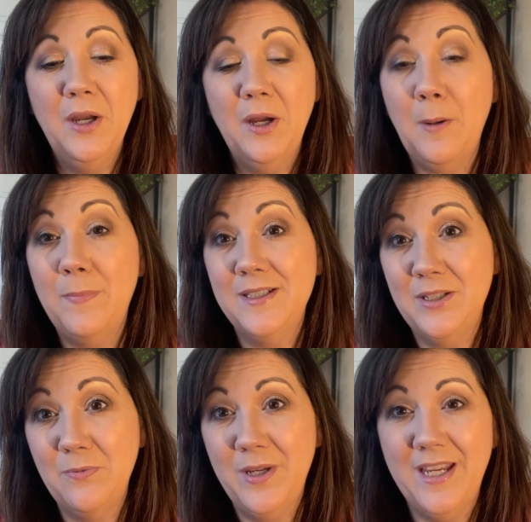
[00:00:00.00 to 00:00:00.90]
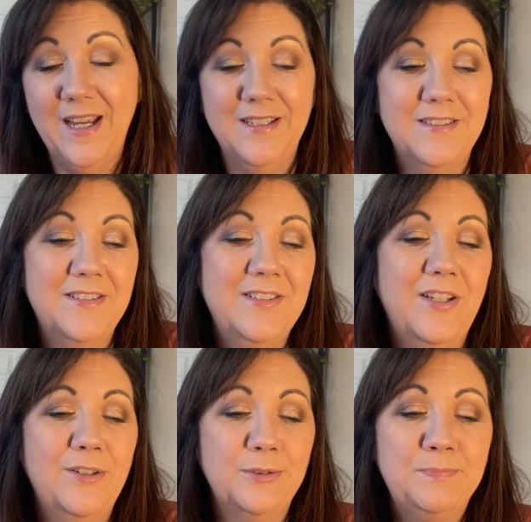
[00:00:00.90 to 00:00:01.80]
a busy weekend.
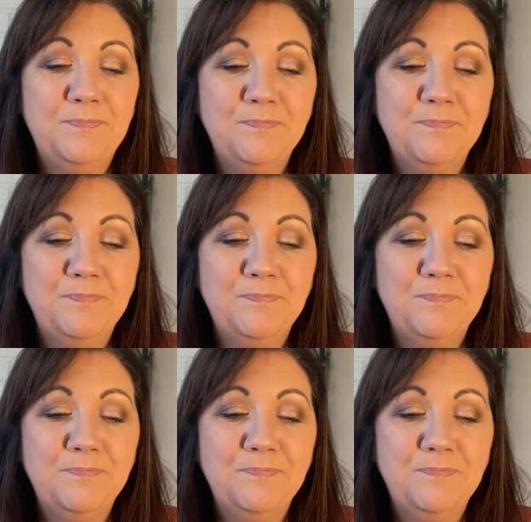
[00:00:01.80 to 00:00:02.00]
So